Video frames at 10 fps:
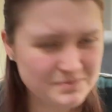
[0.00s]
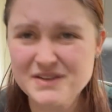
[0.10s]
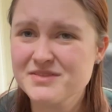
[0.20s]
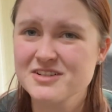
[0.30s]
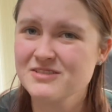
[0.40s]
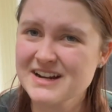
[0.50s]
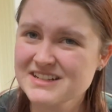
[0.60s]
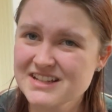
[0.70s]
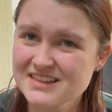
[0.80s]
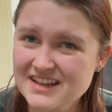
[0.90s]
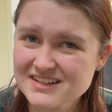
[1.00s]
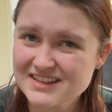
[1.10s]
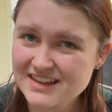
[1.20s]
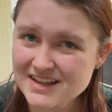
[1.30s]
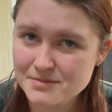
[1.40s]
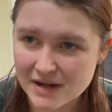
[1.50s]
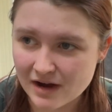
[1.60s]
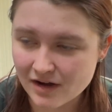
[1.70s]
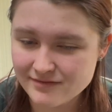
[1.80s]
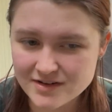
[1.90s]
of a crazy thing to think about.
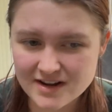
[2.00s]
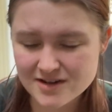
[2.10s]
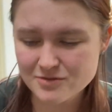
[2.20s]
I feel like